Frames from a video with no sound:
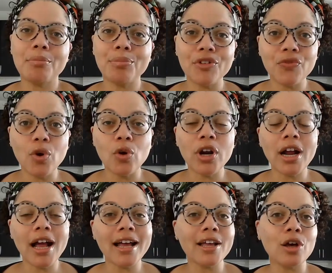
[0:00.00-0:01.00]
Before
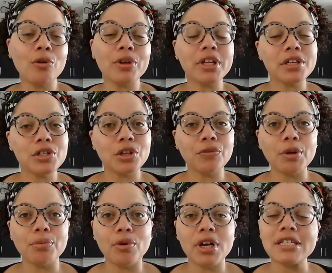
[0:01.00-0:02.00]
I go into the
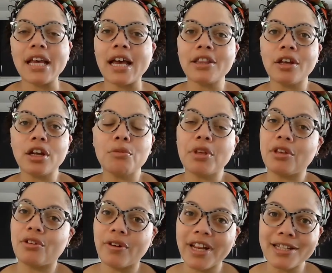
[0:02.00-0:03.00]
reports, I thought it would be
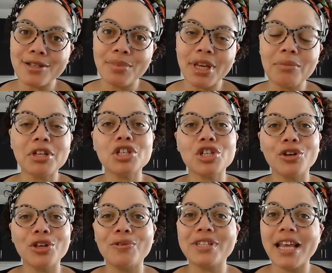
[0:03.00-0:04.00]
great to be able to show
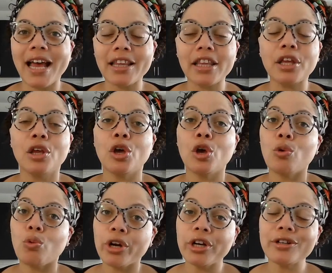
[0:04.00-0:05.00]
you exactly
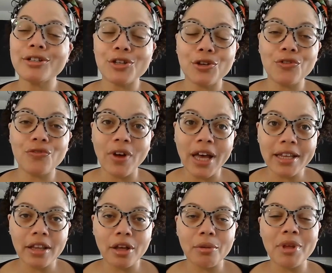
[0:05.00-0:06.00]
where to
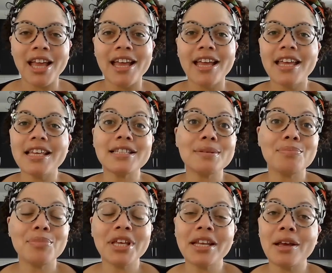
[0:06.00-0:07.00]
find them. It's
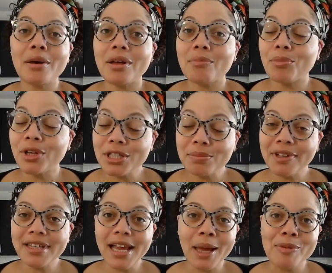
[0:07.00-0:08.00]
been multiple
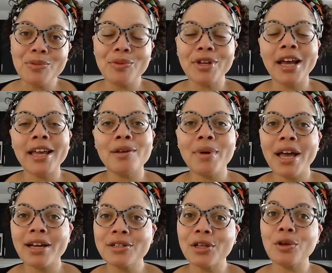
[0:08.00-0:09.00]
times when I am
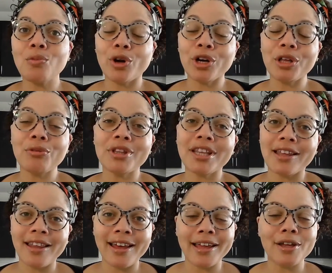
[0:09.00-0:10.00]
actually working with the
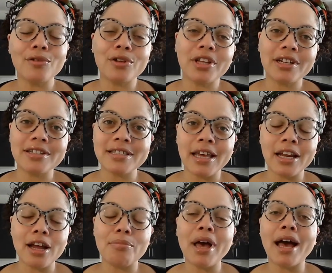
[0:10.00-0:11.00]
client on their
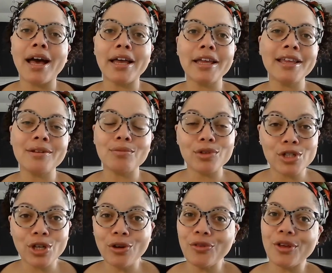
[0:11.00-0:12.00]
setup, I will
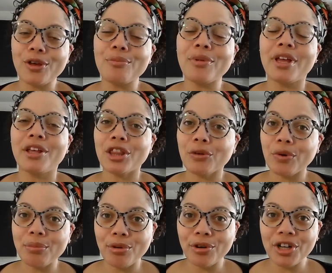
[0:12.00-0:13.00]
show them the
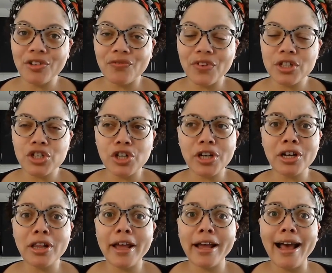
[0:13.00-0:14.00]
reporting feature and
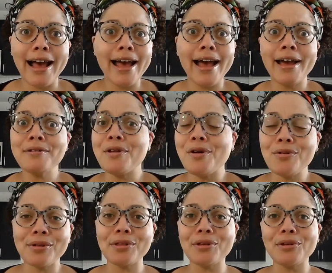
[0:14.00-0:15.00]
they're like, I had no
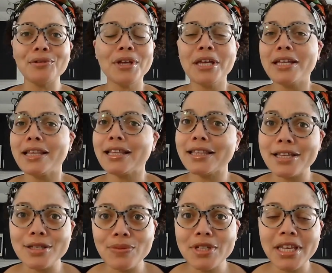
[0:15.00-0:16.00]
clue that
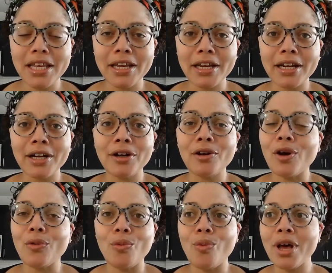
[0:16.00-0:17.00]
this was
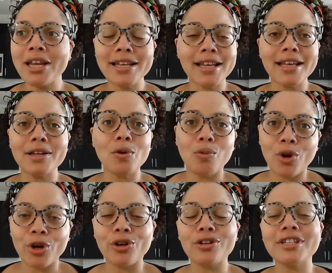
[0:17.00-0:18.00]
here. What in the
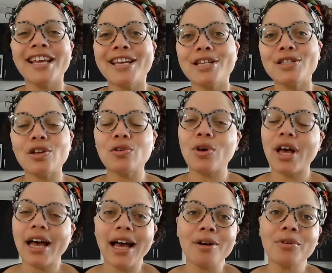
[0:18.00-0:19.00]
world?
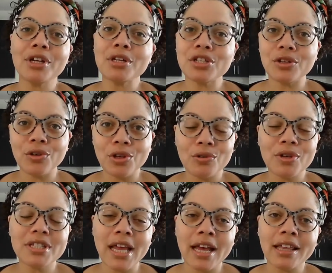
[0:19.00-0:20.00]
So I want to show you
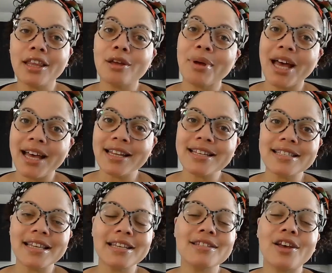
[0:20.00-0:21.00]
exactly a behind the
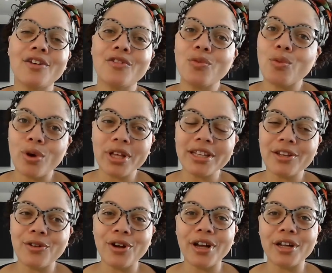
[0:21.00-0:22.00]
scenes of what
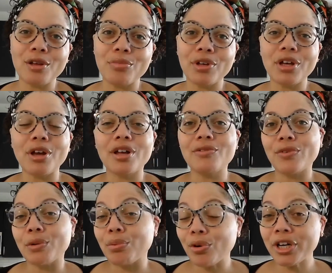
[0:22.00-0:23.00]
your Honeybook
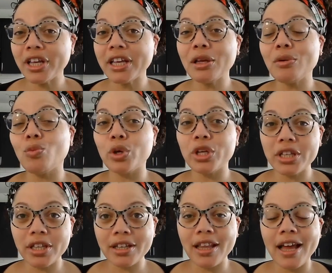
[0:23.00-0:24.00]
reporting would
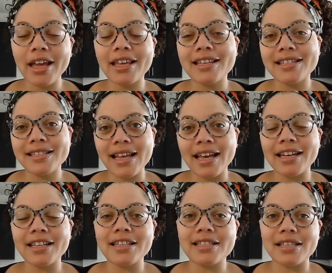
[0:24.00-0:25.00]
look like
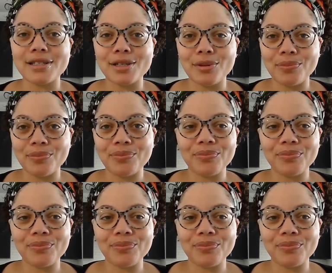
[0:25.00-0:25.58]
inside of the system.